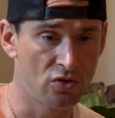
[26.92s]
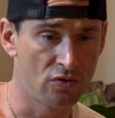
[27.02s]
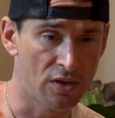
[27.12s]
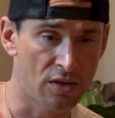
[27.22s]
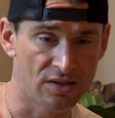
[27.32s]

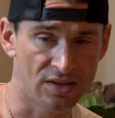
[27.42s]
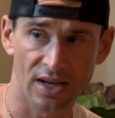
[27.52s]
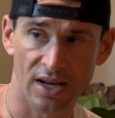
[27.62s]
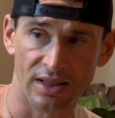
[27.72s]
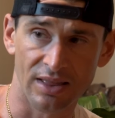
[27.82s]
two of the things
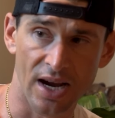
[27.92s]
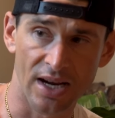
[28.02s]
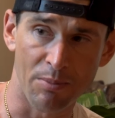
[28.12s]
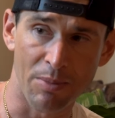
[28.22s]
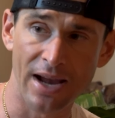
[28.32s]
that kind of
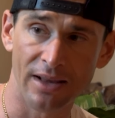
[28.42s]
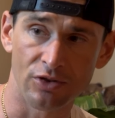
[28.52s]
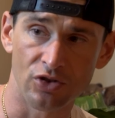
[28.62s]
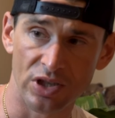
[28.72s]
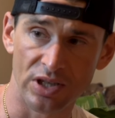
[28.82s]
line the
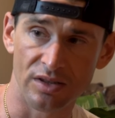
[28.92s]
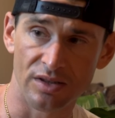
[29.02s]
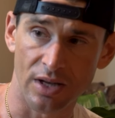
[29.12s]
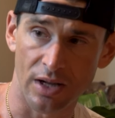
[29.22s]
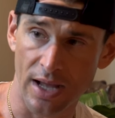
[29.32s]
myelin
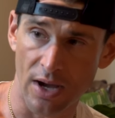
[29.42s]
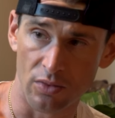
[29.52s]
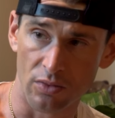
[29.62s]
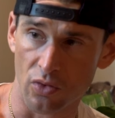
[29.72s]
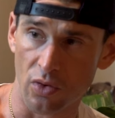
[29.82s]
sheaths that
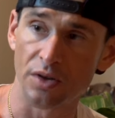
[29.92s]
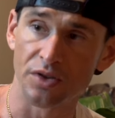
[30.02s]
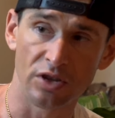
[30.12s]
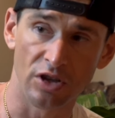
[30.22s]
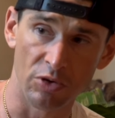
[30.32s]
allow
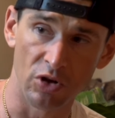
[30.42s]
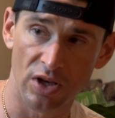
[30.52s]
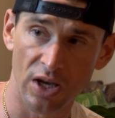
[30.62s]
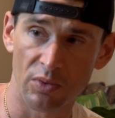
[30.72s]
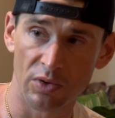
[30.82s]
neurons to
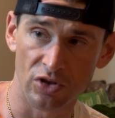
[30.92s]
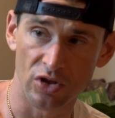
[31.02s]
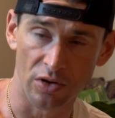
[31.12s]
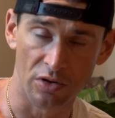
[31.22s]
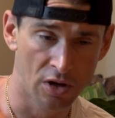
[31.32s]
communicate with
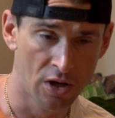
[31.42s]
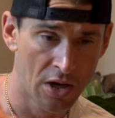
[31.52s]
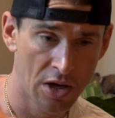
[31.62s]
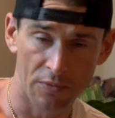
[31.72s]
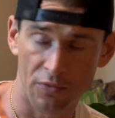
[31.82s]
each other
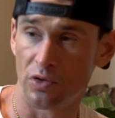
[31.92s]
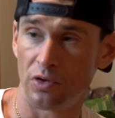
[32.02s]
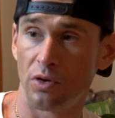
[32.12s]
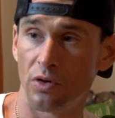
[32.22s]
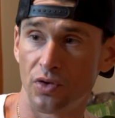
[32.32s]
and for the
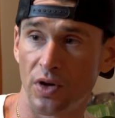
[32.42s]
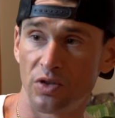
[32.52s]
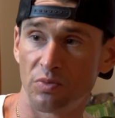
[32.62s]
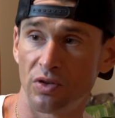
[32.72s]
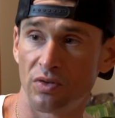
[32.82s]

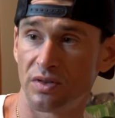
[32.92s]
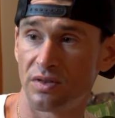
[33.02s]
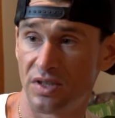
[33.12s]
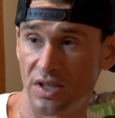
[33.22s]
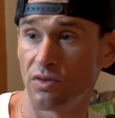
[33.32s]
neurotransmitter's
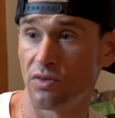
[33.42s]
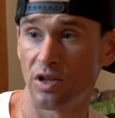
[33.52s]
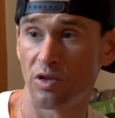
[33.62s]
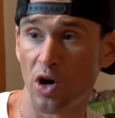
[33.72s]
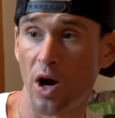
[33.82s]
signal
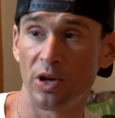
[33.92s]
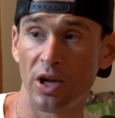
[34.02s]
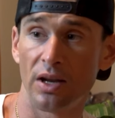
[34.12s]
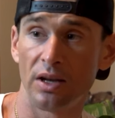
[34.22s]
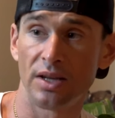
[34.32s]
that they're
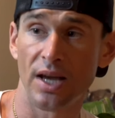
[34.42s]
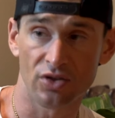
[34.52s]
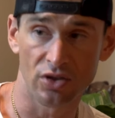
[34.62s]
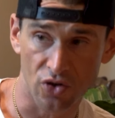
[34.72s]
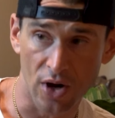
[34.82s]
propagating to
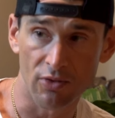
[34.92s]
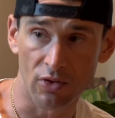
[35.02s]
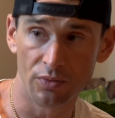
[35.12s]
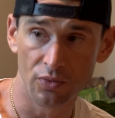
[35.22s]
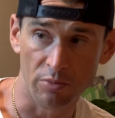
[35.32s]
actually
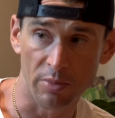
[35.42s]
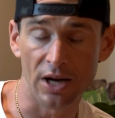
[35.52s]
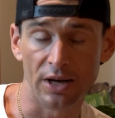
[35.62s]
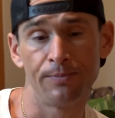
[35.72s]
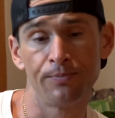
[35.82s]
travel through the
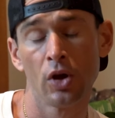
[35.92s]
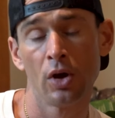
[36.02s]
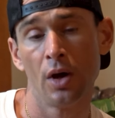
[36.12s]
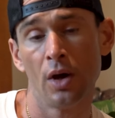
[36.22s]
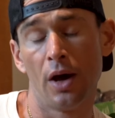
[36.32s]
body.
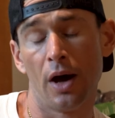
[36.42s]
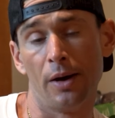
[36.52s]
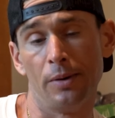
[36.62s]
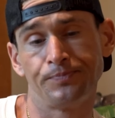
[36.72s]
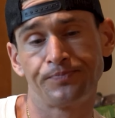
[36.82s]

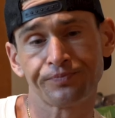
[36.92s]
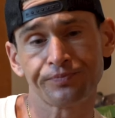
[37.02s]
Um,